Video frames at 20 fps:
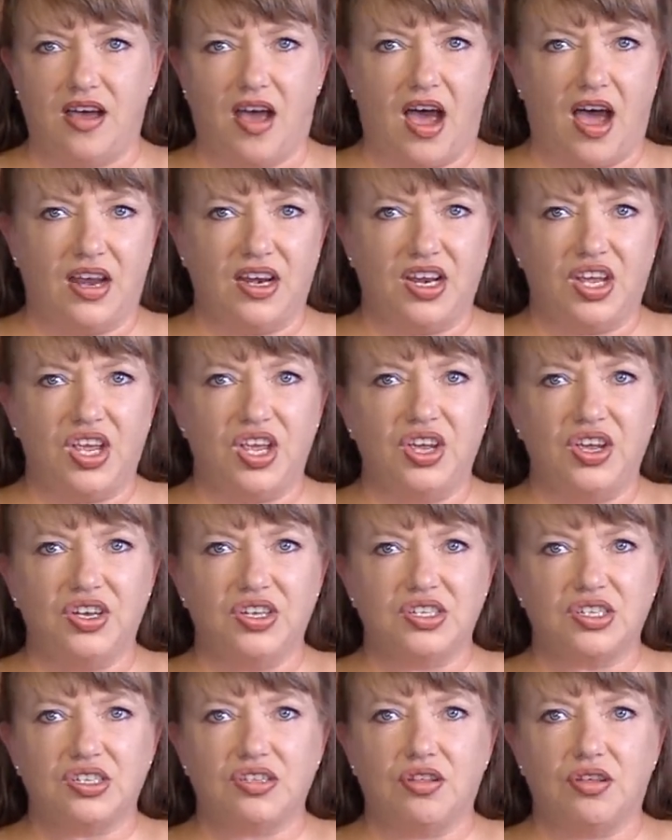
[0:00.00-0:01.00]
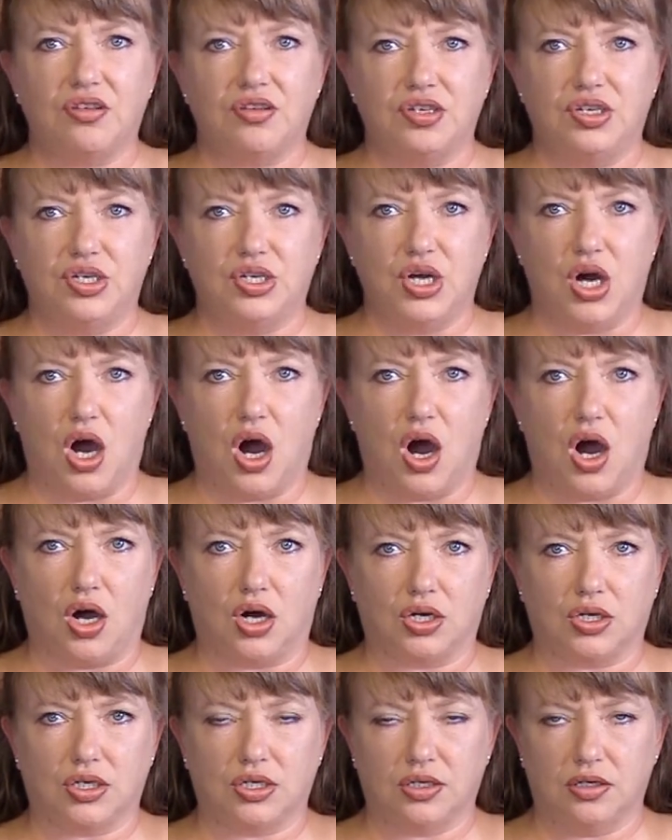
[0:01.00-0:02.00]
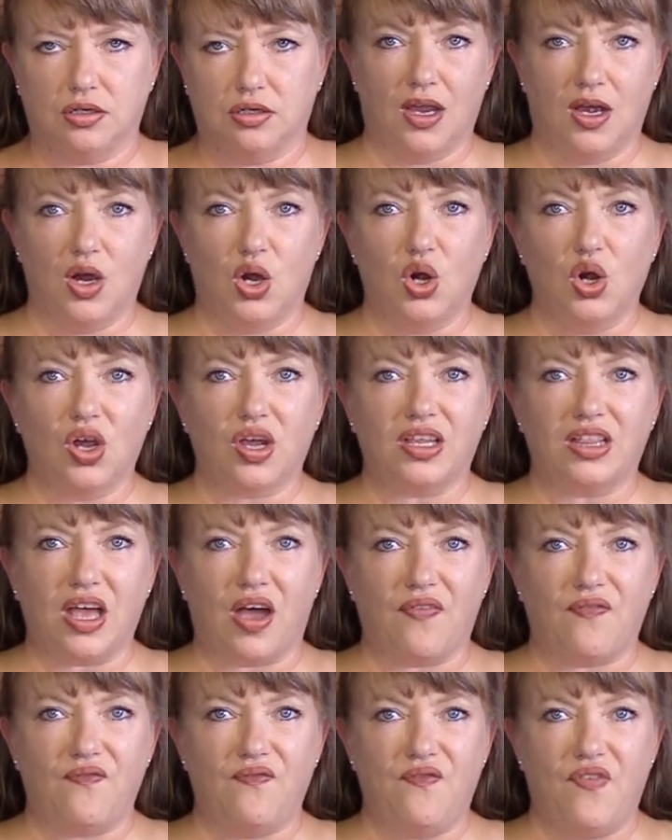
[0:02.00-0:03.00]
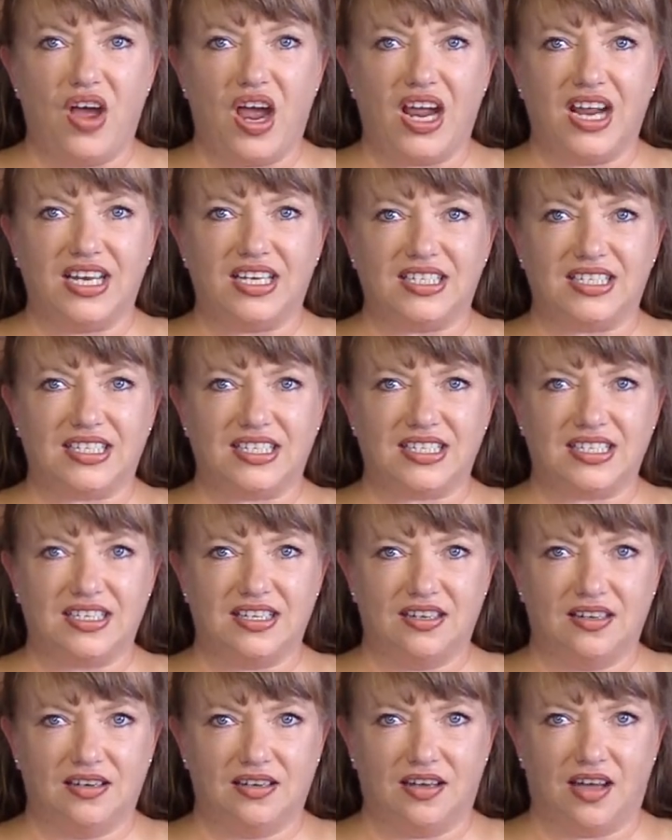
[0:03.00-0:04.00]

And here's the dog. Look at that face.